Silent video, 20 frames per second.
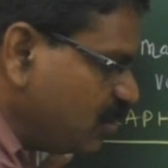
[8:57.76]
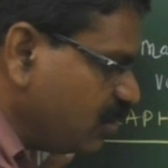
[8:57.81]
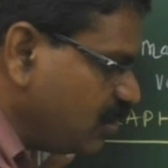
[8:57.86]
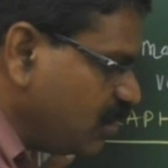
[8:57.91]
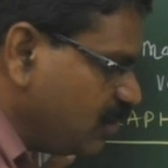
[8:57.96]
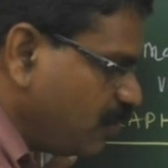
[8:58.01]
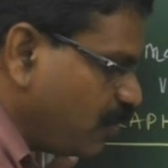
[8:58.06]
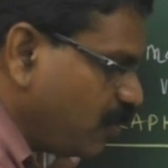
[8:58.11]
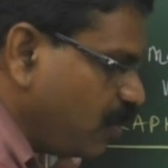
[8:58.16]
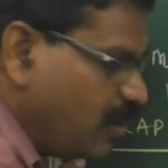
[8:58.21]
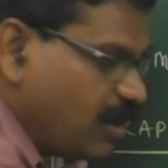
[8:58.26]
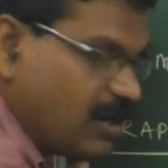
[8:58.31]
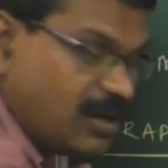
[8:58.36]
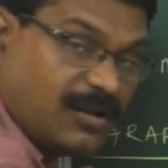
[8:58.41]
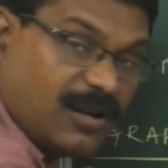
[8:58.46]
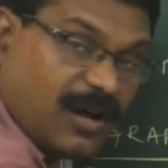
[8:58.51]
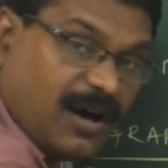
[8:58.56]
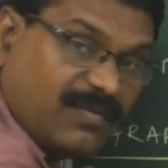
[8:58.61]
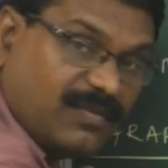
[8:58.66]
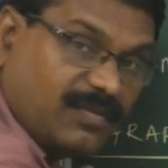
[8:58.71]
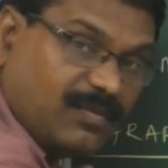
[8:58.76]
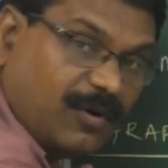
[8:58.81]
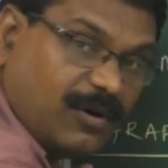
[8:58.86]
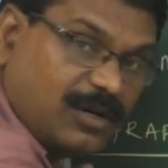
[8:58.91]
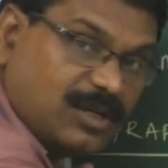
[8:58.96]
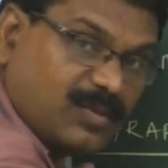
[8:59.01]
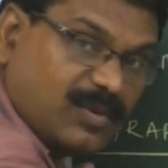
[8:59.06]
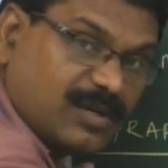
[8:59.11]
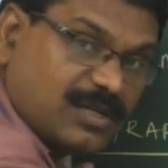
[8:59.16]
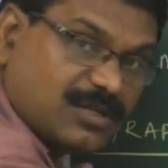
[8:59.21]
the product of
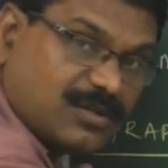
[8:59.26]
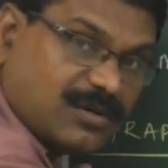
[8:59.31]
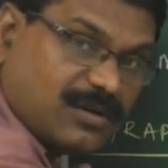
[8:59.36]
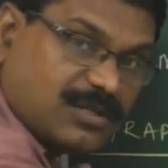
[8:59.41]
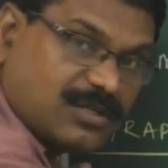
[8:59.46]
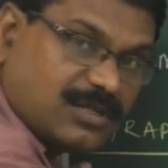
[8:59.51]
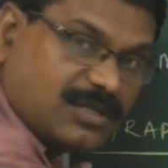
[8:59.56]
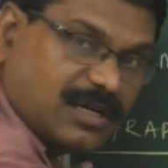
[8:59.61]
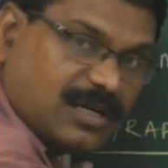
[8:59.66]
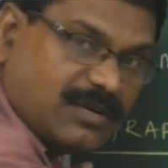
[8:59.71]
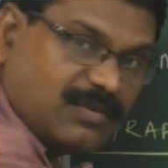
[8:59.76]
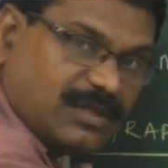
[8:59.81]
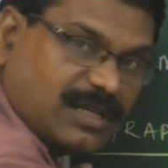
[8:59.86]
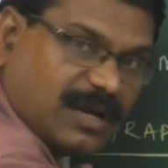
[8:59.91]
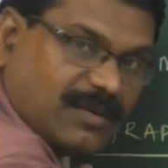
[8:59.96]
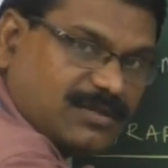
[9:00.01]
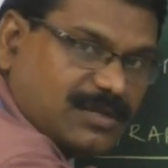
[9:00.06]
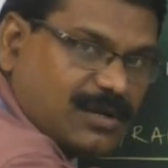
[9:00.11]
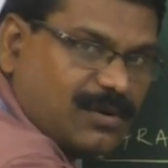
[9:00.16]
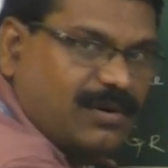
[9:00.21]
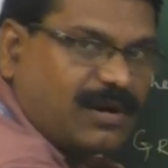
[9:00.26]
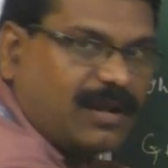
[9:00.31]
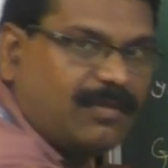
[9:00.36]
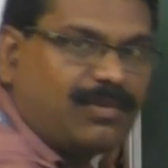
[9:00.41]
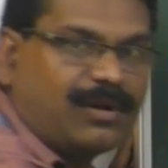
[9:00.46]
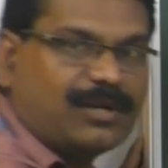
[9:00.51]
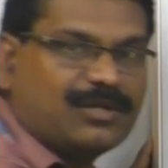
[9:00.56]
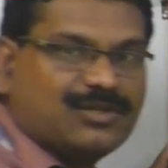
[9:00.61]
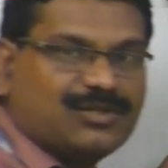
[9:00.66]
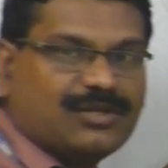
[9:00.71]
Boltzmann's constant with absolute
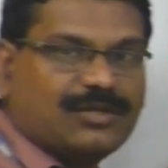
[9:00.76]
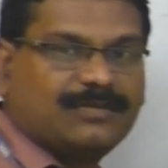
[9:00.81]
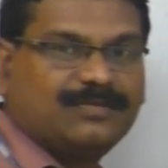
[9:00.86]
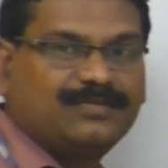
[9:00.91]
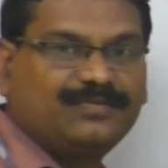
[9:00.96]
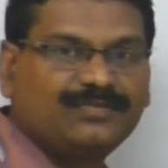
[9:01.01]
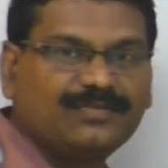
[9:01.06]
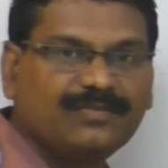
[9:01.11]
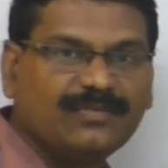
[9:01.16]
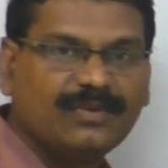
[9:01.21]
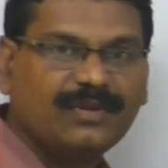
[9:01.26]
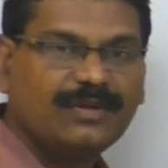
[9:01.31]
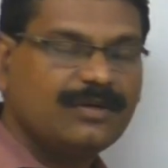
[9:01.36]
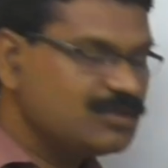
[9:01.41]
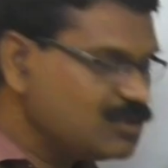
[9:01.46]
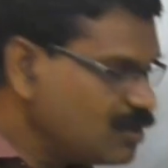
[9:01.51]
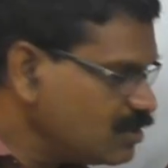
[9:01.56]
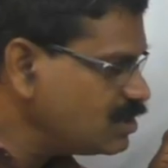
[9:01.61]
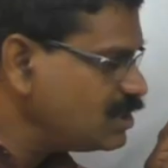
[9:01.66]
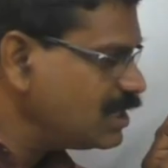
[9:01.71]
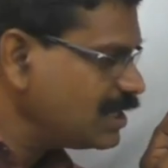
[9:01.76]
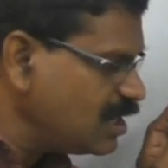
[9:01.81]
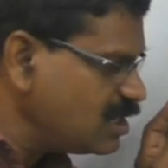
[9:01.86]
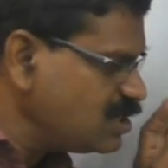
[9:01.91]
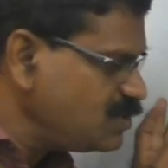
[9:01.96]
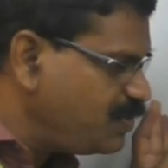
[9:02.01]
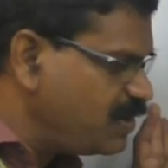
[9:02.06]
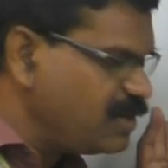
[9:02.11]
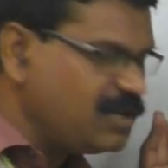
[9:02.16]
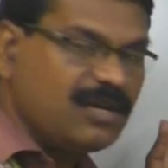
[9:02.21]
temperature. So strictly
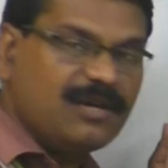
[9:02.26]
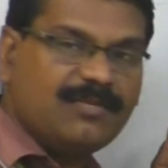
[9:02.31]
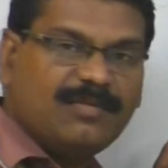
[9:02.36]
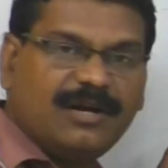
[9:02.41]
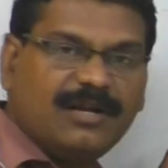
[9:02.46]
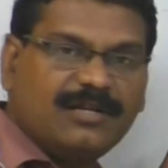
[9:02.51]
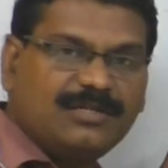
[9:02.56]
speaking, my